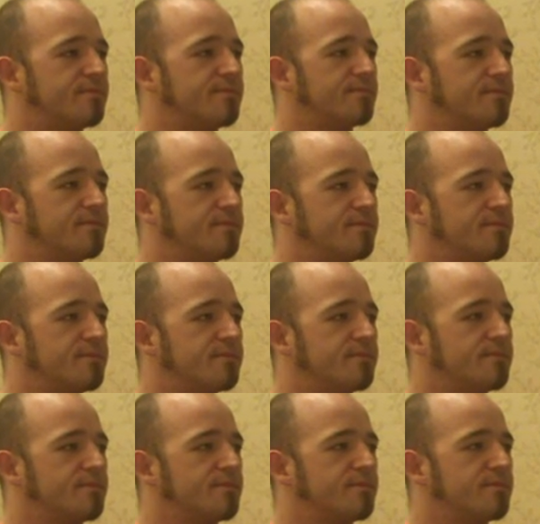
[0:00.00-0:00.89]

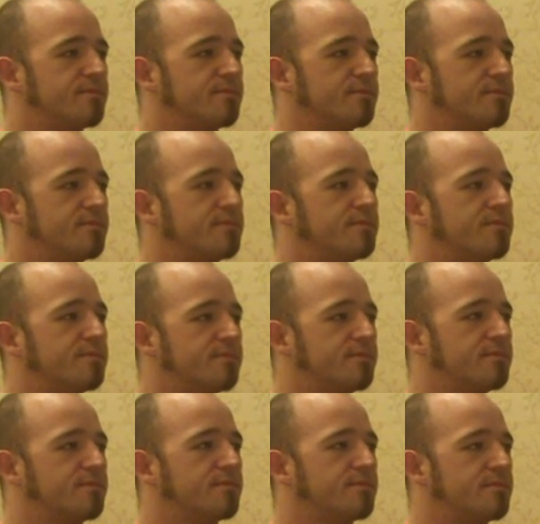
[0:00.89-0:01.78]

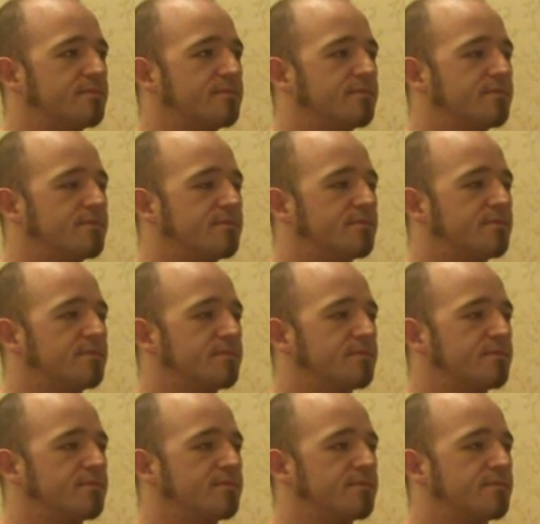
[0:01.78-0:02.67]

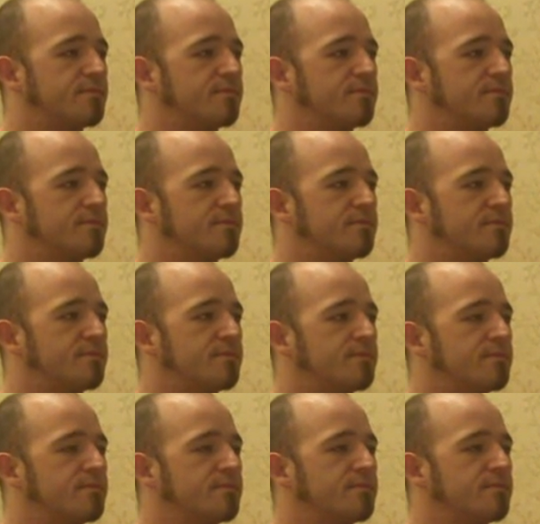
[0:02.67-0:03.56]

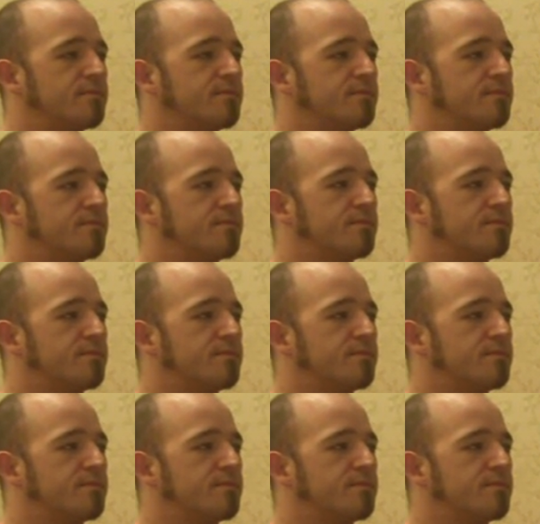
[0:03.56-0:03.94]
The person shown says nothing.